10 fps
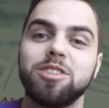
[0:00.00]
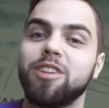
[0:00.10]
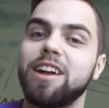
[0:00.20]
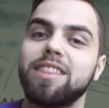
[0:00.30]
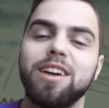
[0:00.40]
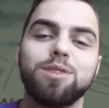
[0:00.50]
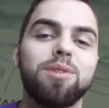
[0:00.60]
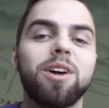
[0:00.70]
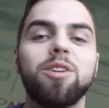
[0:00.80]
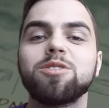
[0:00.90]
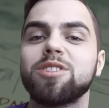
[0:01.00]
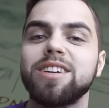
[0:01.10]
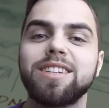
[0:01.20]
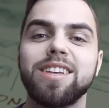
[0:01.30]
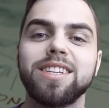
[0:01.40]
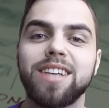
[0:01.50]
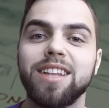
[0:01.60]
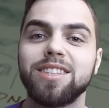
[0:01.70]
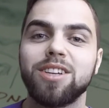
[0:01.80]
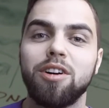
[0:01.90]
great things, but it can also lead to this
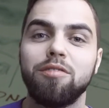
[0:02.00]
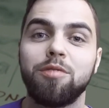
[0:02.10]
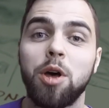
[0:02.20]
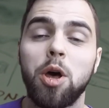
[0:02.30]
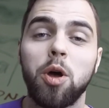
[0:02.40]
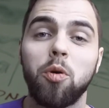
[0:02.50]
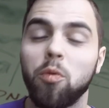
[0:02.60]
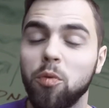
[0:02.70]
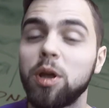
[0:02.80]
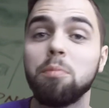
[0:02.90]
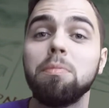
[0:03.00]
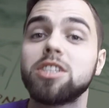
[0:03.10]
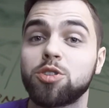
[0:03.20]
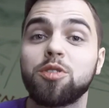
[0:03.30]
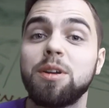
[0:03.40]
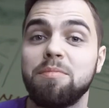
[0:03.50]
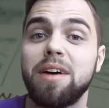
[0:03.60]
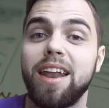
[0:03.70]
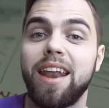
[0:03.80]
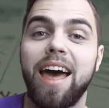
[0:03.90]
sense of real
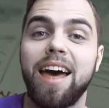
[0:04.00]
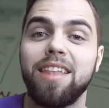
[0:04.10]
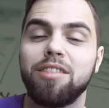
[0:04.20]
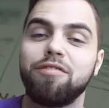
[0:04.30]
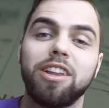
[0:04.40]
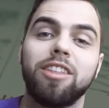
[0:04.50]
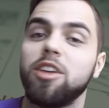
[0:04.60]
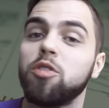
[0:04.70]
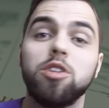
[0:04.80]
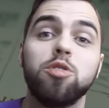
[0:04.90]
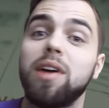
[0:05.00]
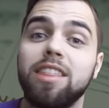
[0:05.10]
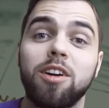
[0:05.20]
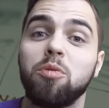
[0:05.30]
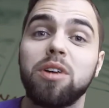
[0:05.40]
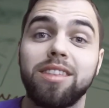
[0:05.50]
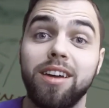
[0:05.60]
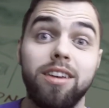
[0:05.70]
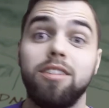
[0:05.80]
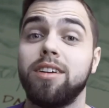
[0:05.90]
mistreatment and the feeling that you can do anything with
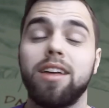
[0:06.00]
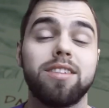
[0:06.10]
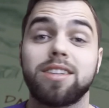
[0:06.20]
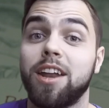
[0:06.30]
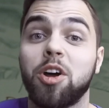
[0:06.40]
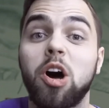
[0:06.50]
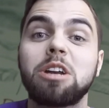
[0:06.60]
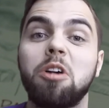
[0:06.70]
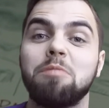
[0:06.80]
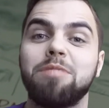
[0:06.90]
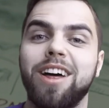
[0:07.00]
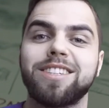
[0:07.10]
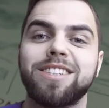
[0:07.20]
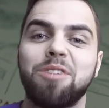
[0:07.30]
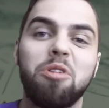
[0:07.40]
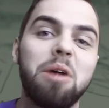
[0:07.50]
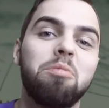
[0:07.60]
it, and you get this kind of God complex that, well, I